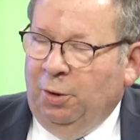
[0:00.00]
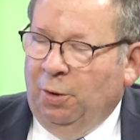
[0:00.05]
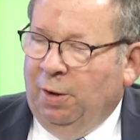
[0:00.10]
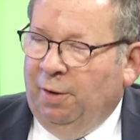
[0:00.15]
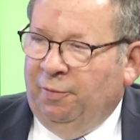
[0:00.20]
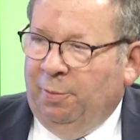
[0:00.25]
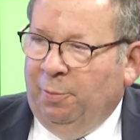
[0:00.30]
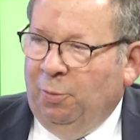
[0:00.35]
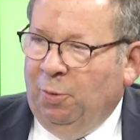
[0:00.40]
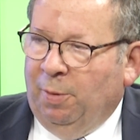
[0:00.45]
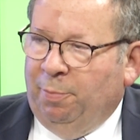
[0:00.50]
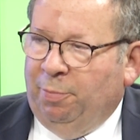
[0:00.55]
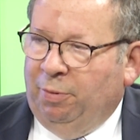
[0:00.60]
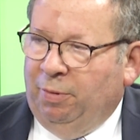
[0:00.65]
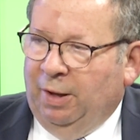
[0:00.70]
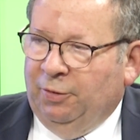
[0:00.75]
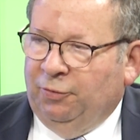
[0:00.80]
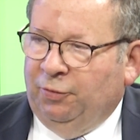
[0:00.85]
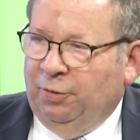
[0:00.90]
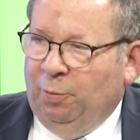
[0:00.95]
you'll have a more
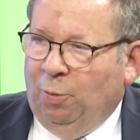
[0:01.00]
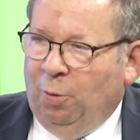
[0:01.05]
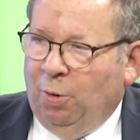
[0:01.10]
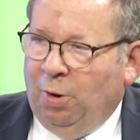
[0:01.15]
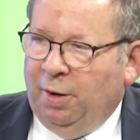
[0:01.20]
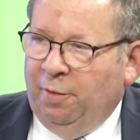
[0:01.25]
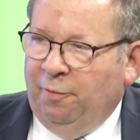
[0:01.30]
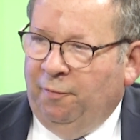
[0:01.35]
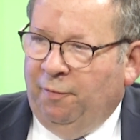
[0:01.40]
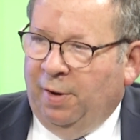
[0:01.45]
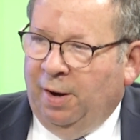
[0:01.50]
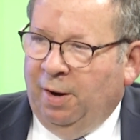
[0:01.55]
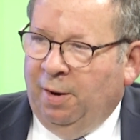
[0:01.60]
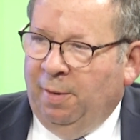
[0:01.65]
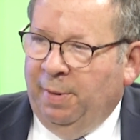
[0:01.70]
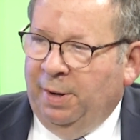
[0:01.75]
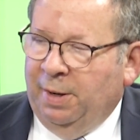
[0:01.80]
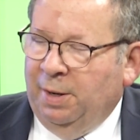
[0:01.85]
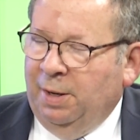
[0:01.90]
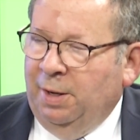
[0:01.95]
pleasant work
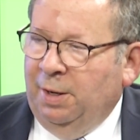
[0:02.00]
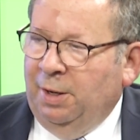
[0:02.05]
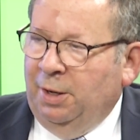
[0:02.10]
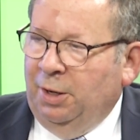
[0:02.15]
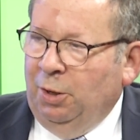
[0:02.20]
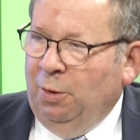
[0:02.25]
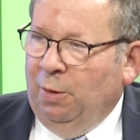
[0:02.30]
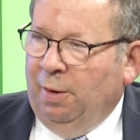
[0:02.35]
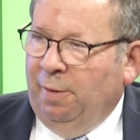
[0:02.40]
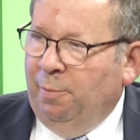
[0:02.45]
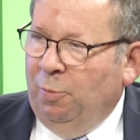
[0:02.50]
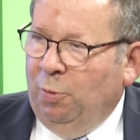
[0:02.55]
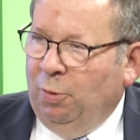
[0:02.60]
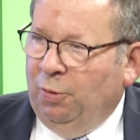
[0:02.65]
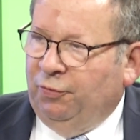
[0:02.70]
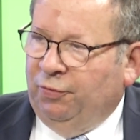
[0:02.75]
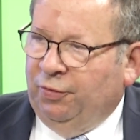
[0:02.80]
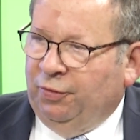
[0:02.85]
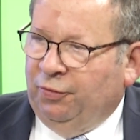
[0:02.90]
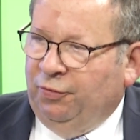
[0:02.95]
environment. You'll have
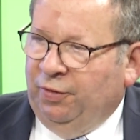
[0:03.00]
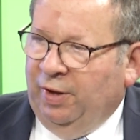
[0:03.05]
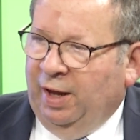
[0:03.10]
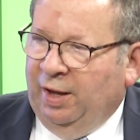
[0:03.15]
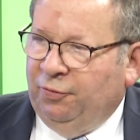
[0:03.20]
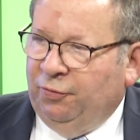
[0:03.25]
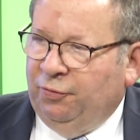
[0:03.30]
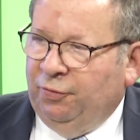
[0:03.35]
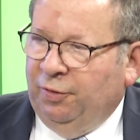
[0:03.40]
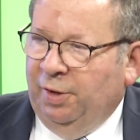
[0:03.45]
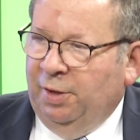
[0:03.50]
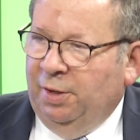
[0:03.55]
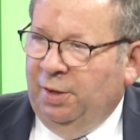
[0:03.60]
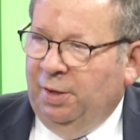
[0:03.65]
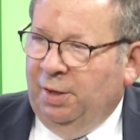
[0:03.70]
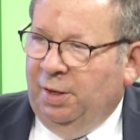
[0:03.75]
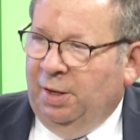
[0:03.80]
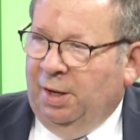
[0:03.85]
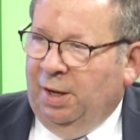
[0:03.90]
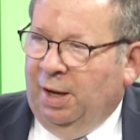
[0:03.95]
more success.
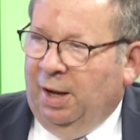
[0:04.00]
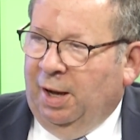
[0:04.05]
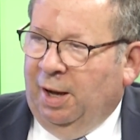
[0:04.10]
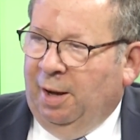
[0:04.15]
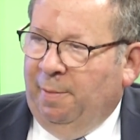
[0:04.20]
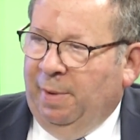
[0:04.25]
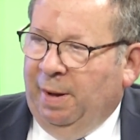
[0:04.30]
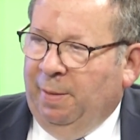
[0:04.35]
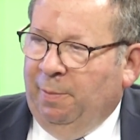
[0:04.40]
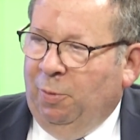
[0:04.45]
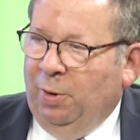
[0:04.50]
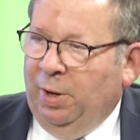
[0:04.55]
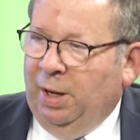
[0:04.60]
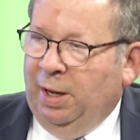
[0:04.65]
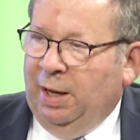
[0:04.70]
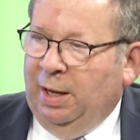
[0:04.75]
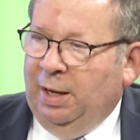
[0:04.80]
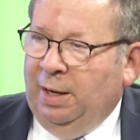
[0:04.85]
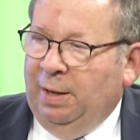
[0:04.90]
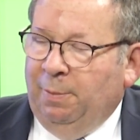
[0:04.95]
And
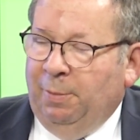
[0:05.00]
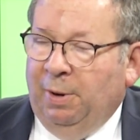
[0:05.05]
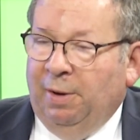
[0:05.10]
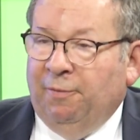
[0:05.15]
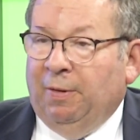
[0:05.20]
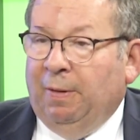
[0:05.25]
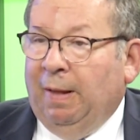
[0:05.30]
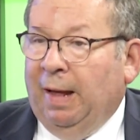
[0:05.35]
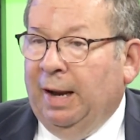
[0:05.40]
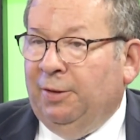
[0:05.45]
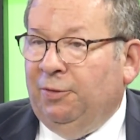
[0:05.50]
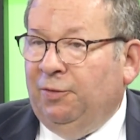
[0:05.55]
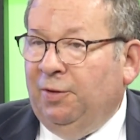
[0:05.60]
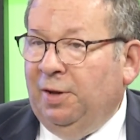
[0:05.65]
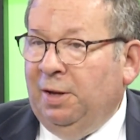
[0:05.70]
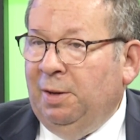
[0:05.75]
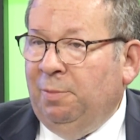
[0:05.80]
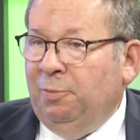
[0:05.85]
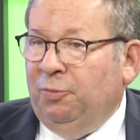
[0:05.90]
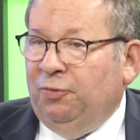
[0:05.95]
we have a lot of
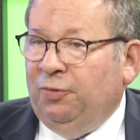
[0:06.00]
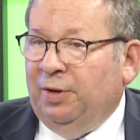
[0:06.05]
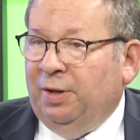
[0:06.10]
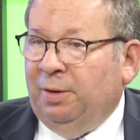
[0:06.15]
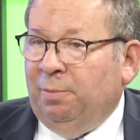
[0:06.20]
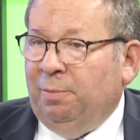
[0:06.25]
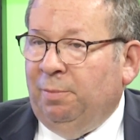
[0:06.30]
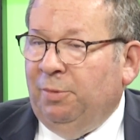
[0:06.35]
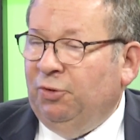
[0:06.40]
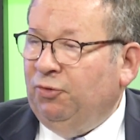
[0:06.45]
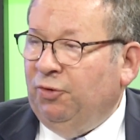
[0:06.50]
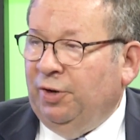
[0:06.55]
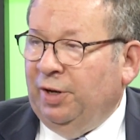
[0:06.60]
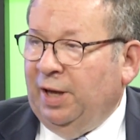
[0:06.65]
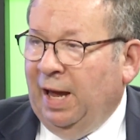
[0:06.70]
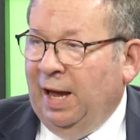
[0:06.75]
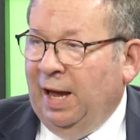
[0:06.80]
teams at Mission